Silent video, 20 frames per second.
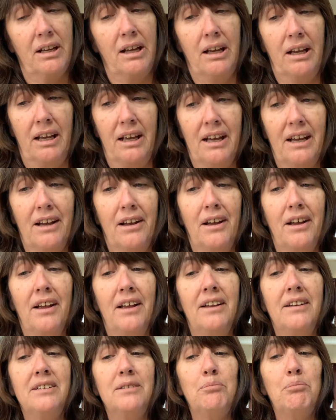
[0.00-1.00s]

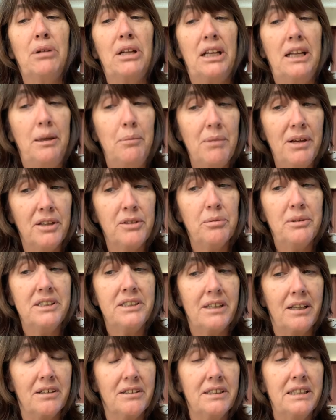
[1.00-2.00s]
And Plymouth was
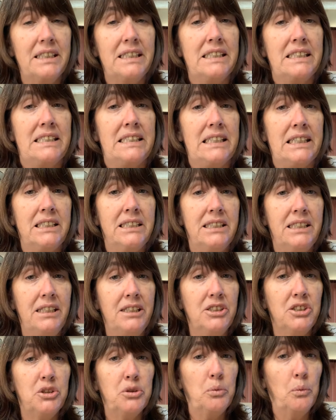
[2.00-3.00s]
settled in
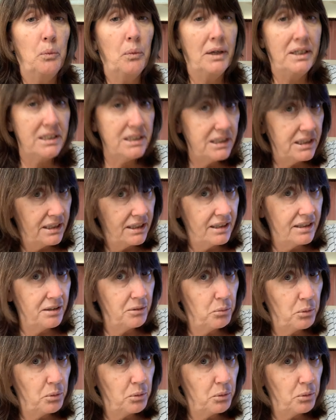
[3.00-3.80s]
1620,